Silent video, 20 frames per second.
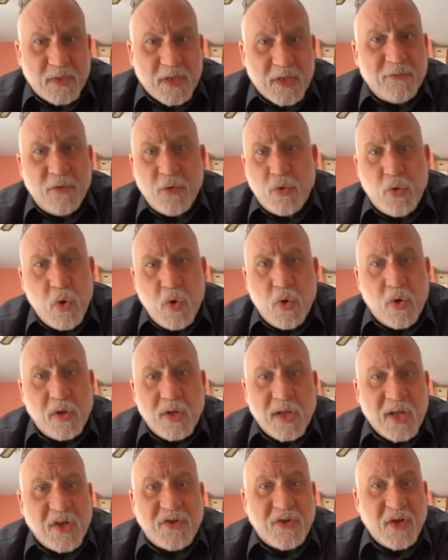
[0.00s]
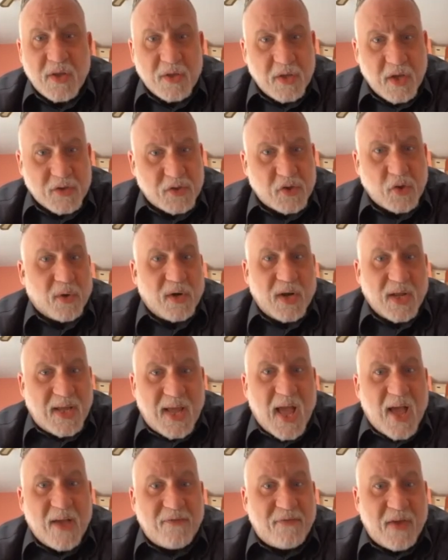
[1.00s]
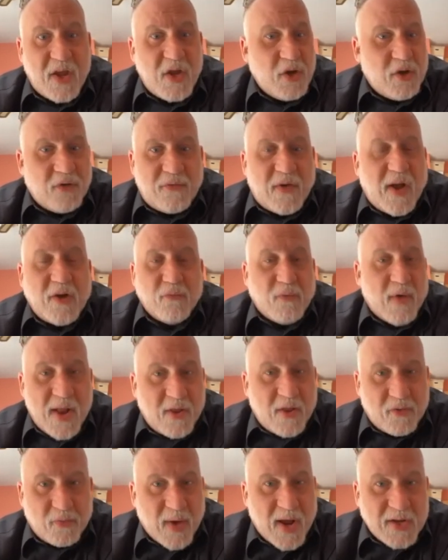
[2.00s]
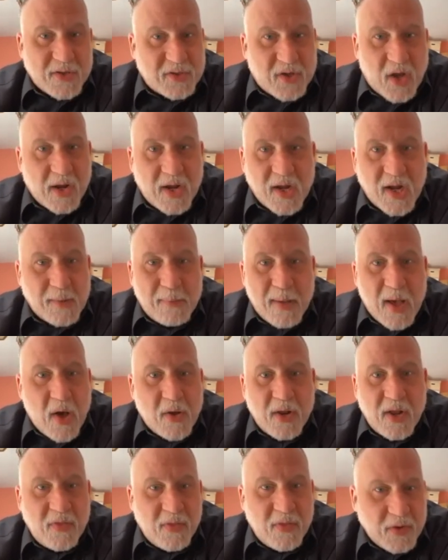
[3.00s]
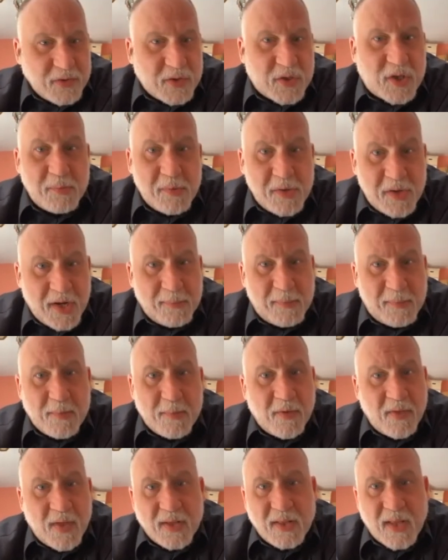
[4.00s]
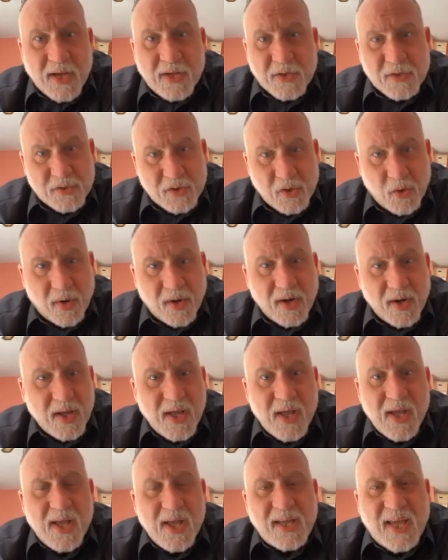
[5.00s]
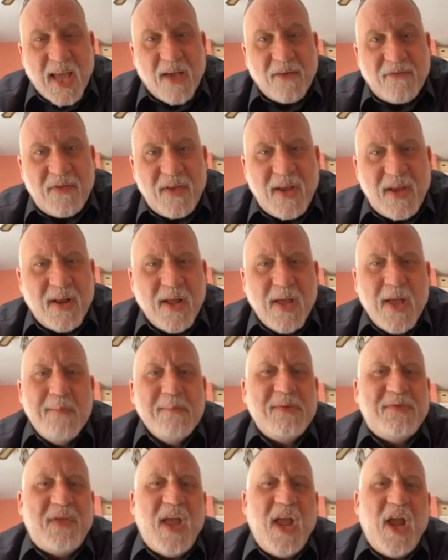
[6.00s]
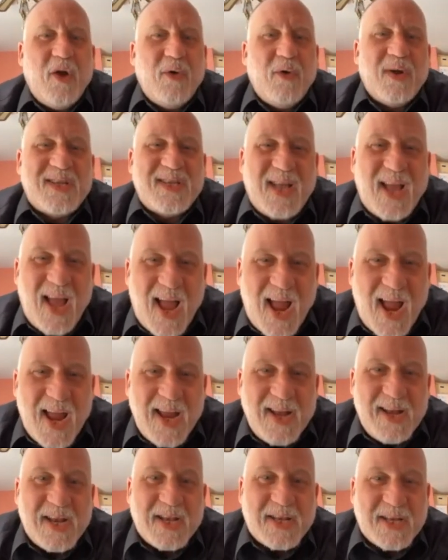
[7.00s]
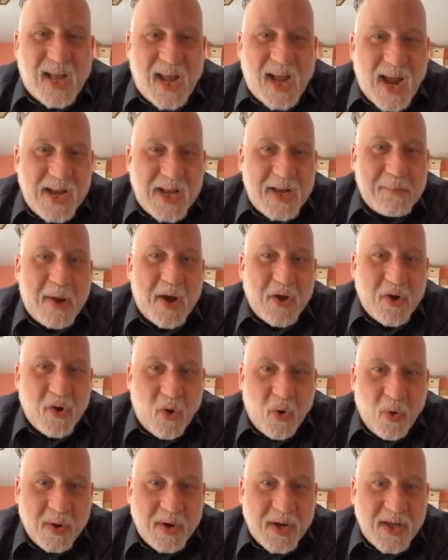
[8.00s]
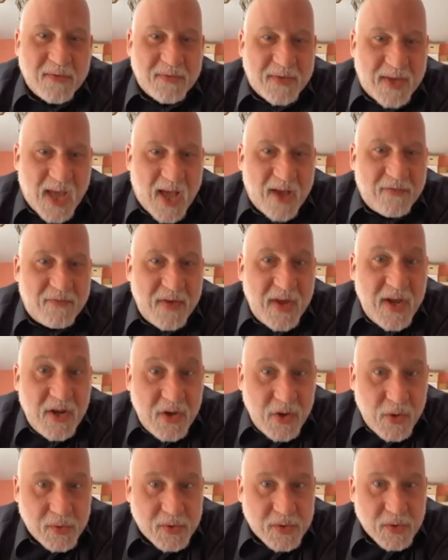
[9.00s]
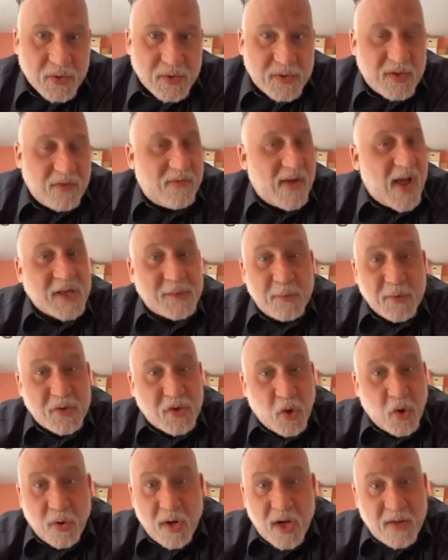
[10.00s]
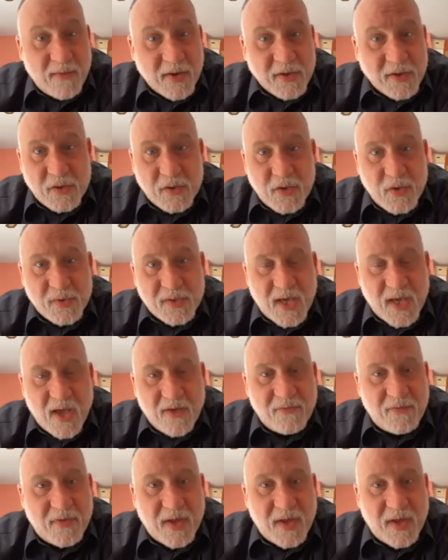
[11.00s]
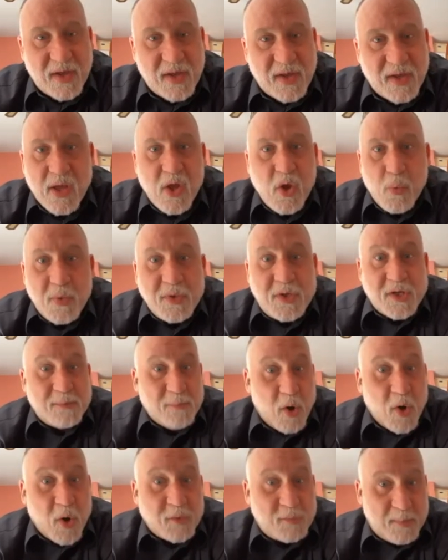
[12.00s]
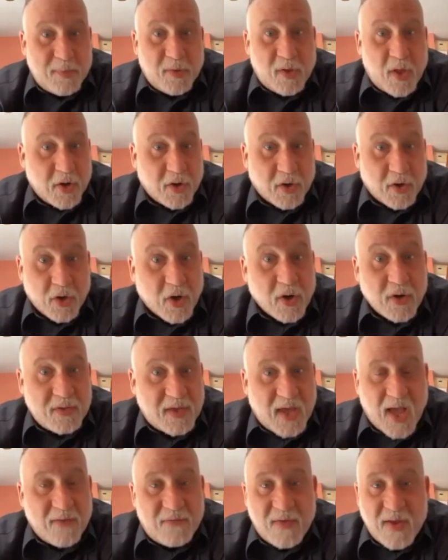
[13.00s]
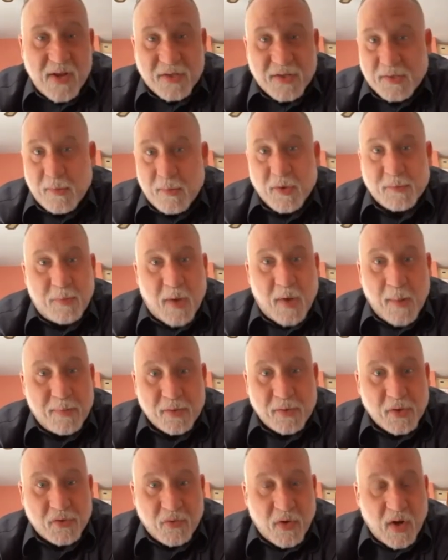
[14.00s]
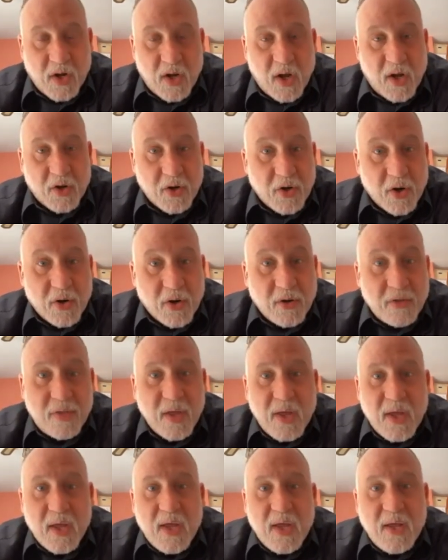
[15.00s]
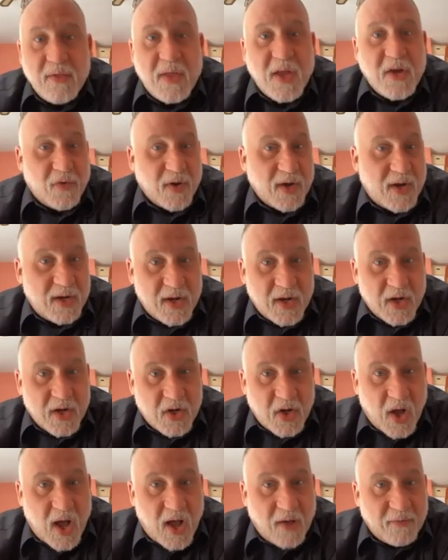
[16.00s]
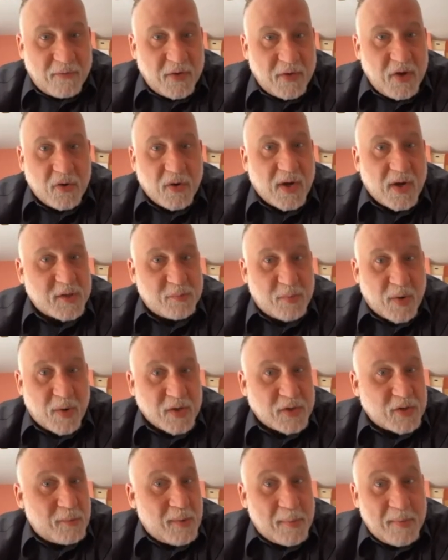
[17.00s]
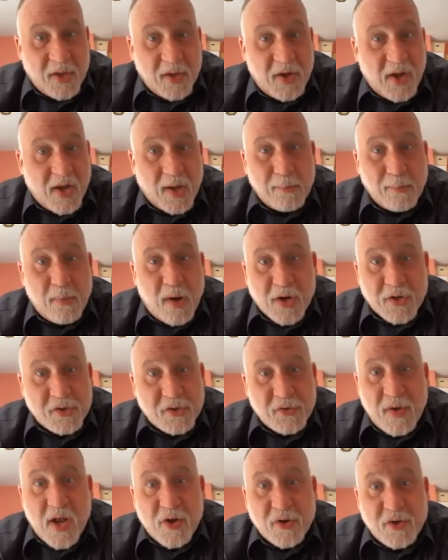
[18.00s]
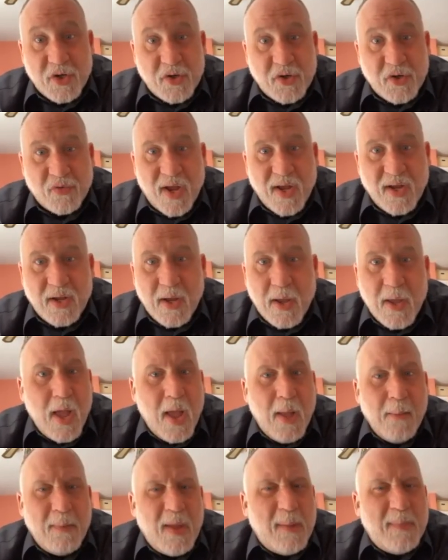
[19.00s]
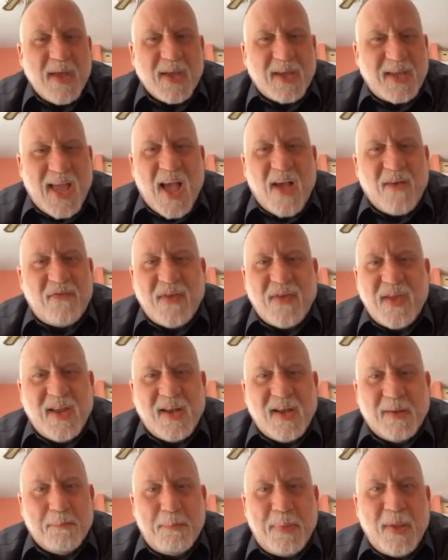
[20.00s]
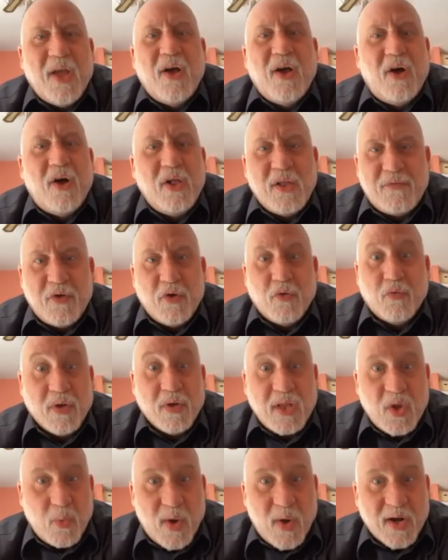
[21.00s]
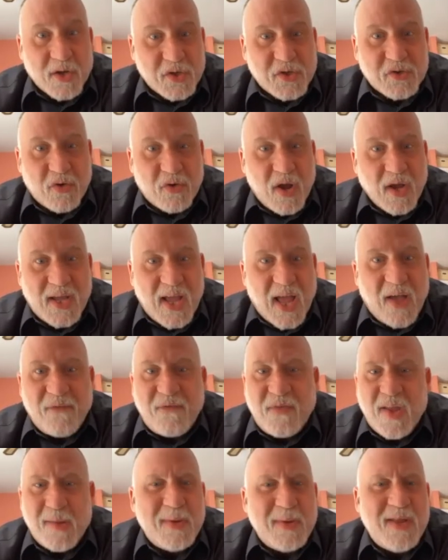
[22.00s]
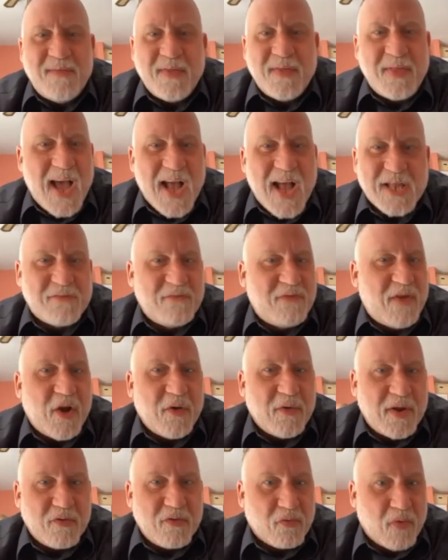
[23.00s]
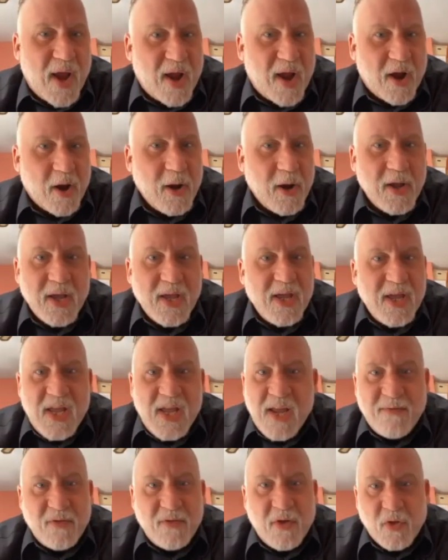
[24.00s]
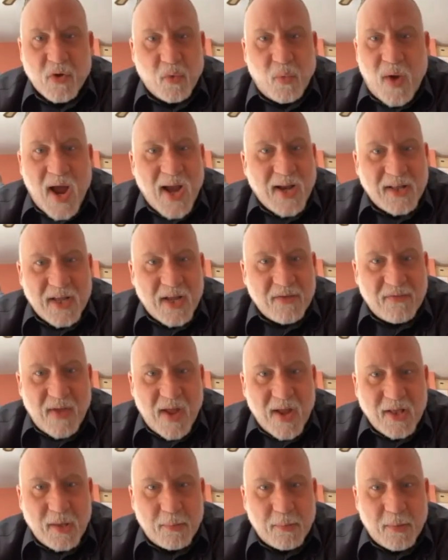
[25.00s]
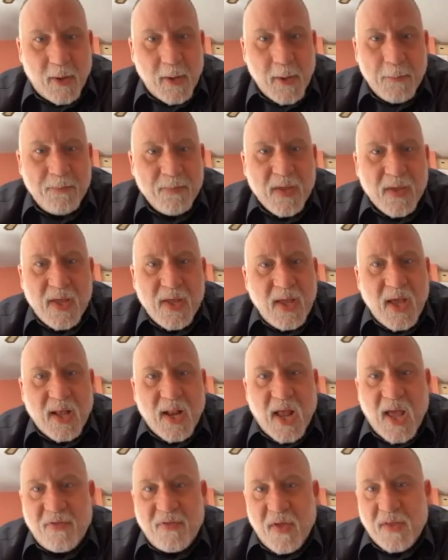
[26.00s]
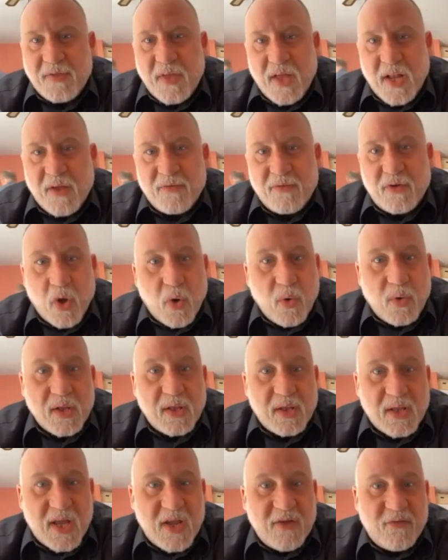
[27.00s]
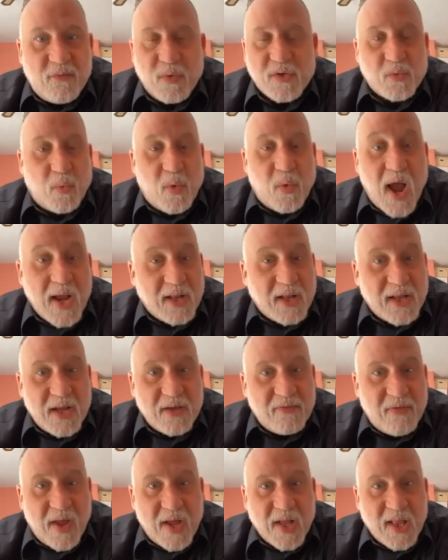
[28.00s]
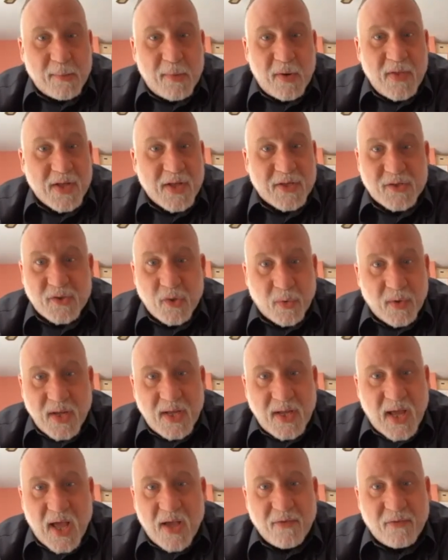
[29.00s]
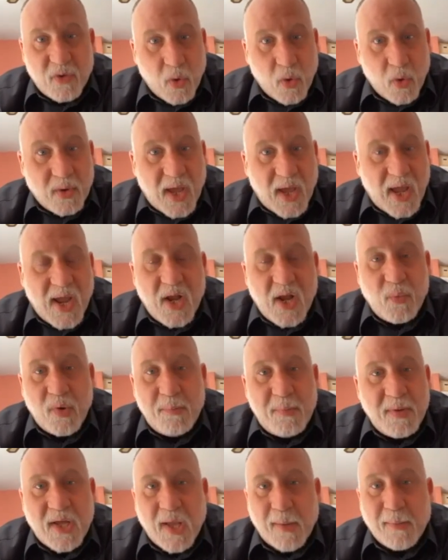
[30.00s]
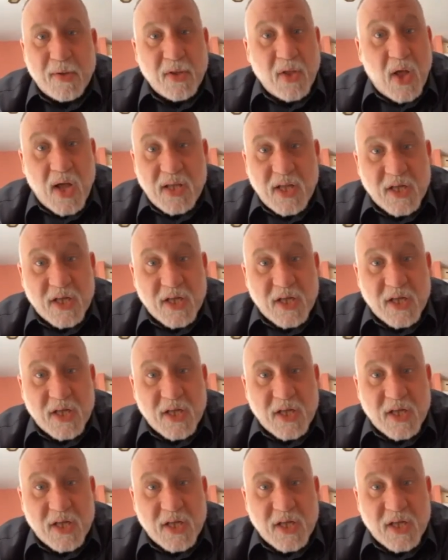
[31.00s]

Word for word: If you Google snorting caffeine, you'll find Reddit threads talking about it. There's a community of people that like to snort caffeine, but they are a tiny, tiny minority of caffeine users. The vast majority of us who use caffeine, which is most people on earth, caffeine is the most popular drug on earth. They drink it in a coffee or espresso. Maybe they take a Monster energy drink, maybe a caffeine pill if you really want a strong caffeine, but even that's very rare, even though they're widely available. And I think that if coca leaf was widely available, that snorting cocaine would become a lot